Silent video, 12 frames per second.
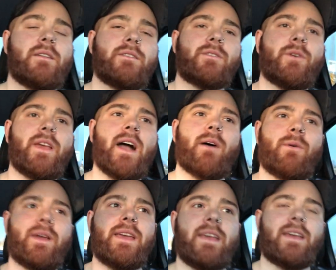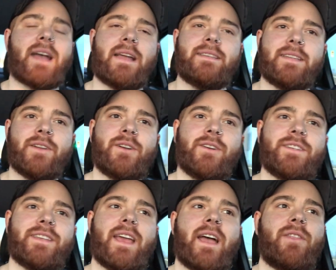so yeah, we had dinner
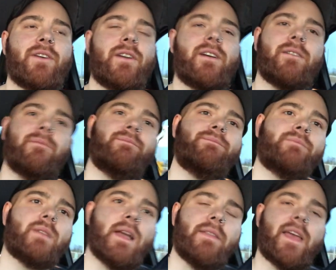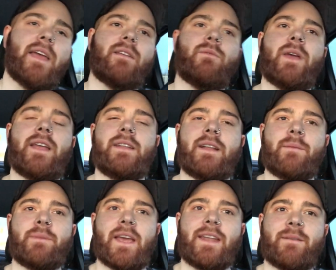together, and then we ended
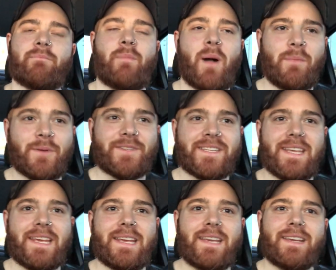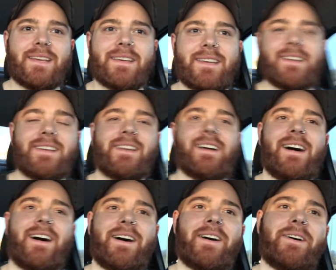up getting bubble tea.
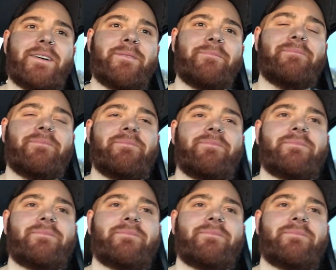Um,